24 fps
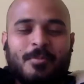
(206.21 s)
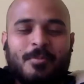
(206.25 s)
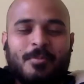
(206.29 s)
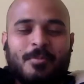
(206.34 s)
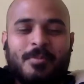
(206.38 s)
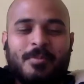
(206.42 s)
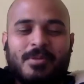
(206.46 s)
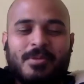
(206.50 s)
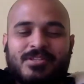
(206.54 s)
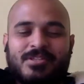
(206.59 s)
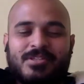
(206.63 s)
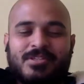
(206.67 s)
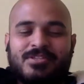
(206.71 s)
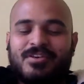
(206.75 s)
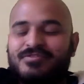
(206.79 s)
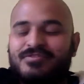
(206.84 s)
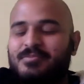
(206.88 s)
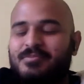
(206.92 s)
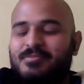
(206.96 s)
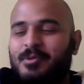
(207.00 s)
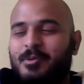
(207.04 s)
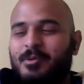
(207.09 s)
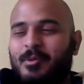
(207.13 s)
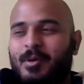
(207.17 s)
Let's hope it serves
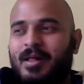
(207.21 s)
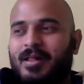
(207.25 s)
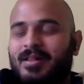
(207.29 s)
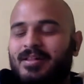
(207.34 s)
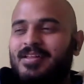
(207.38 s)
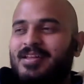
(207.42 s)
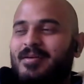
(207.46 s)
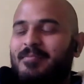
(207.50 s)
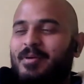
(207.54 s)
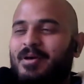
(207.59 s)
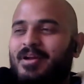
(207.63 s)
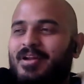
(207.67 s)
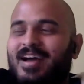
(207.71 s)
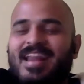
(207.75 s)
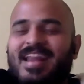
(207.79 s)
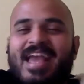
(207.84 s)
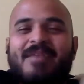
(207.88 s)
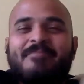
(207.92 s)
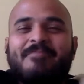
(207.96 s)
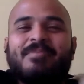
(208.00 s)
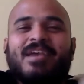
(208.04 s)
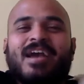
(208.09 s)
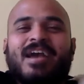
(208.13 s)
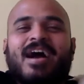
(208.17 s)
me well. But
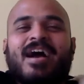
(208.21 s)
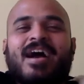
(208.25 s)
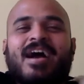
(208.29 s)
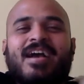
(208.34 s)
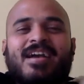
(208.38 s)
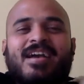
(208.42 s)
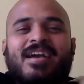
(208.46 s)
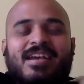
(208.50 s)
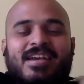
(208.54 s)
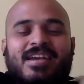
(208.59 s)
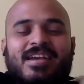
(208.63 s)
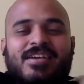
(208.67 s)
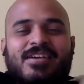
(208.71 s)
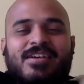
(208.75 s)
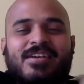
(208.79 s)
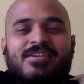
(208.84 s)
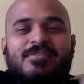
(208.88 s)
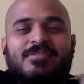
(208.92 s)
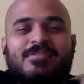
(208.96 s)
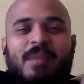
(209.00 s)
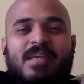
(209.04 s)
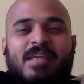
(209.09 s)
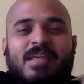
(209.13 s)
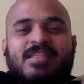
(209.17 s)
an API
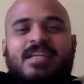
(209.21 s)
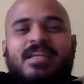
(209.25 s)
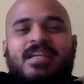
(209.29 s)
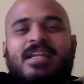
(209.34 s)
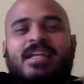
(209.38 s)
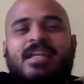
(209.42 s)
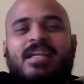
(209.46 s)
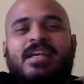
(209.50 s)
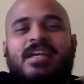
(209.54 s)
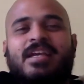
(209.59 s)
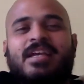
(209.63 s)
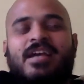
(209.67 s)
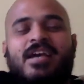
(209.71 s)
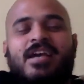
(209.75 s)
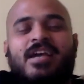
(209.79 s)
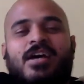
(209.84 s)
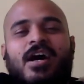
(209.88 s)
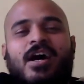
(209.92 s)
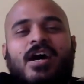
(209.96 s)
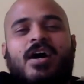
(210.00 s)
is basically,